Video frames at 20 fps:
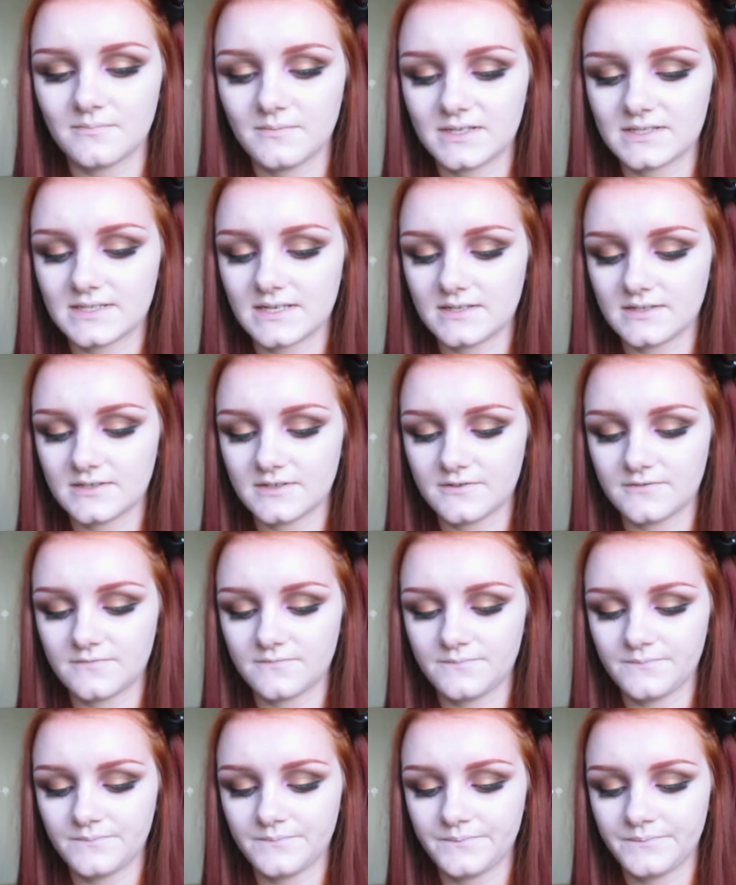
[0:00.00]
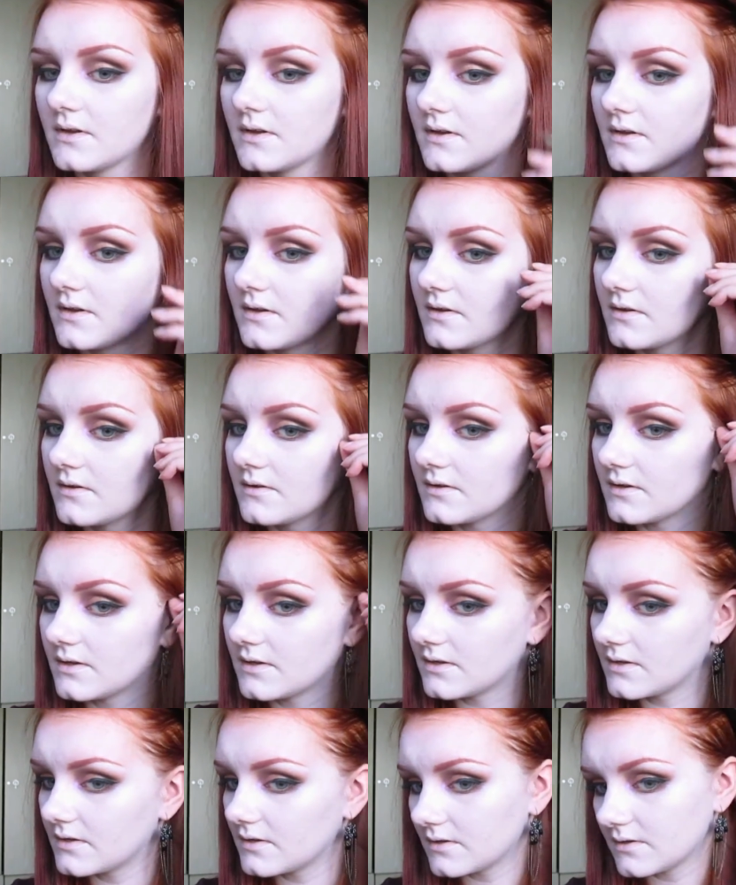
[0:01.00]
than my skin tone.
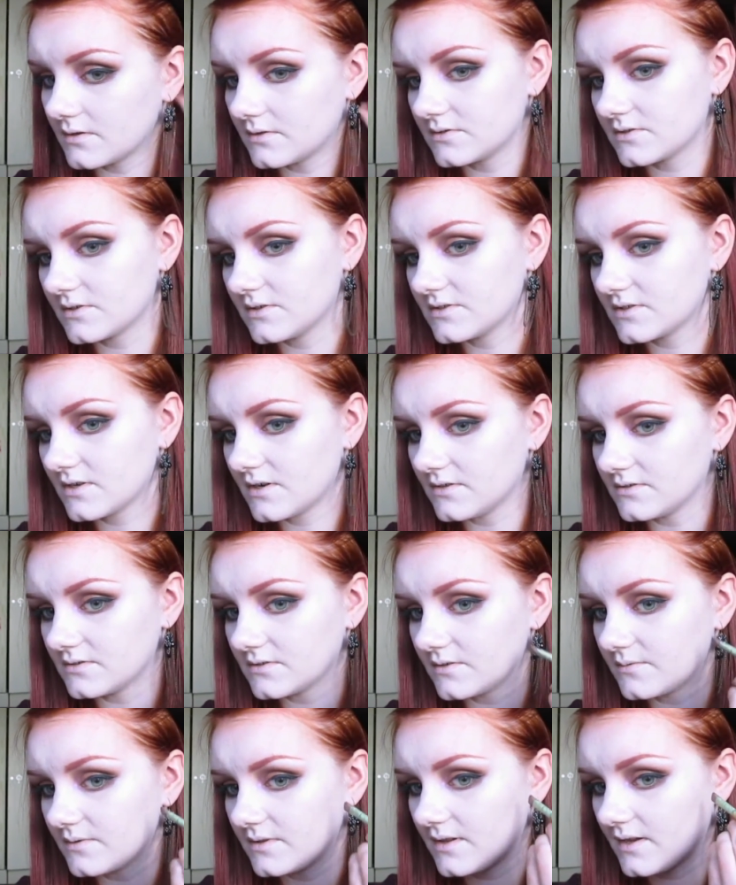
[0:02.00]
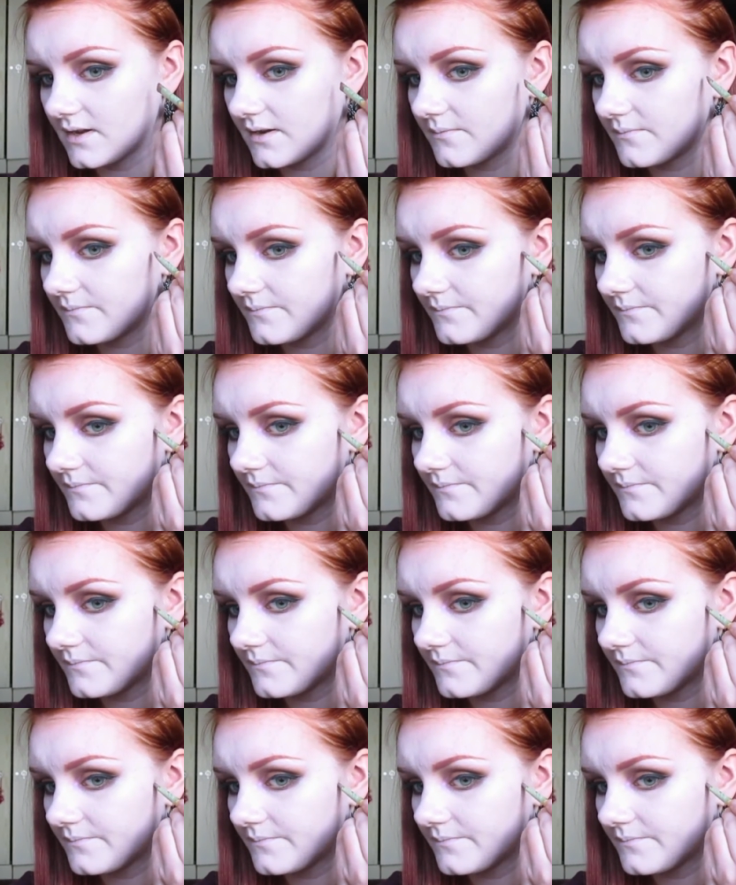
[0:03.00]
I'm just going to contour with that.